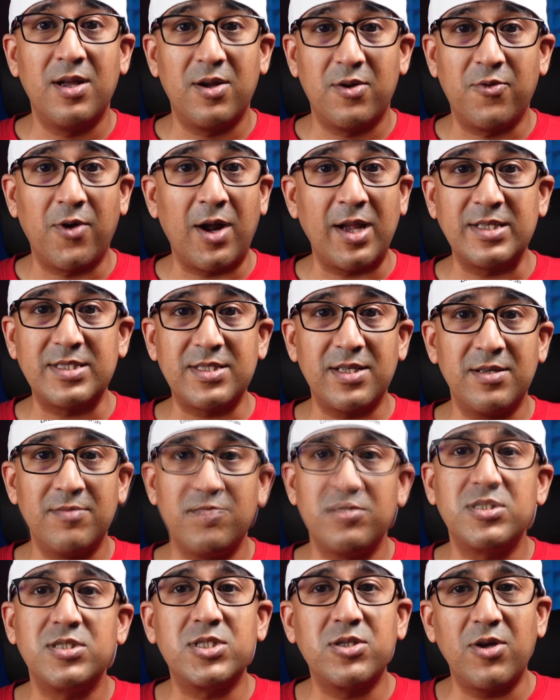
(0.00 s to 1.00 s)
right?
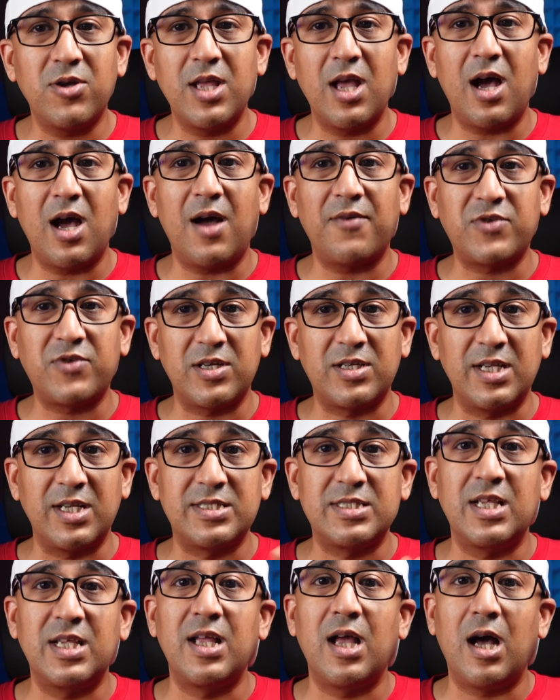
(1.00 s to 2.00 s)
So yeah, after
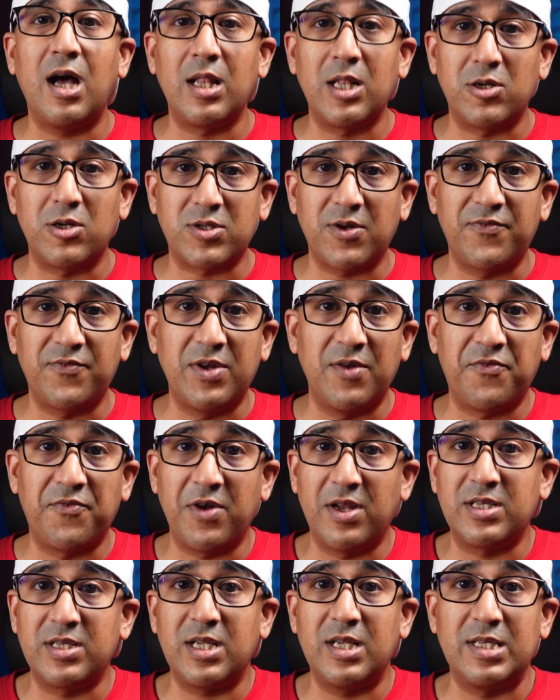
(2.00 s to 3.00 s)
testing a lot of
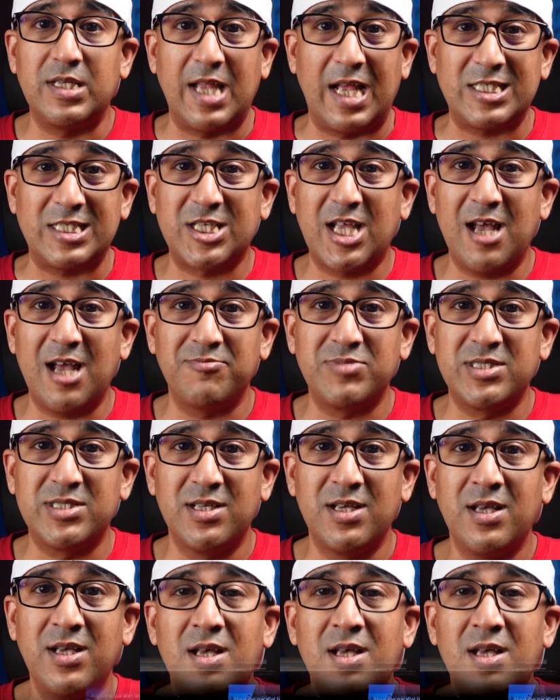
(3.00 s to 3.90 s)
different dash cams,